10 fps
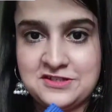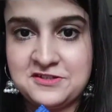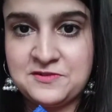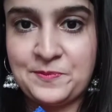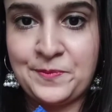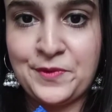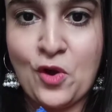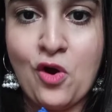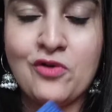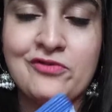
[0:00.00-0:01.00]
is
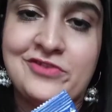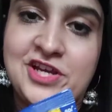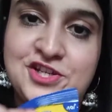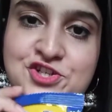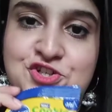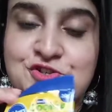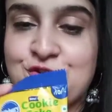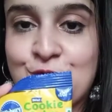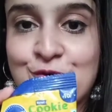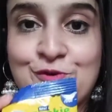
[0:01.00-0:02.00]
pure veg,
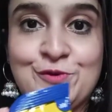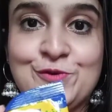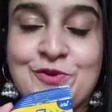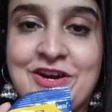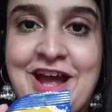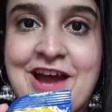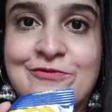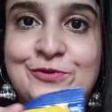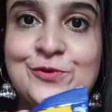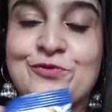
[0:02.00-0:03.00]
so you do not
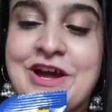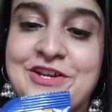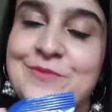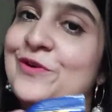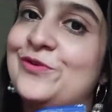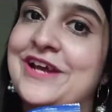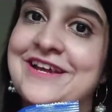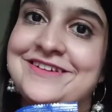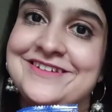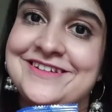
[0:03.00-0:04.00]
have to worry about
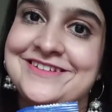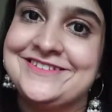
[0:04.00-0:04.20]
anything.